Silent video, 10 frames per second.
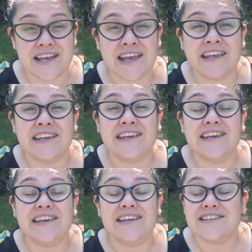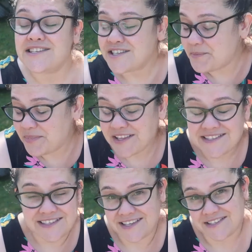and she
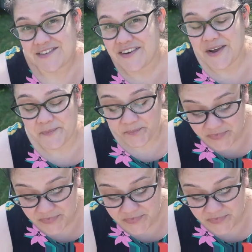plants a kiss on him.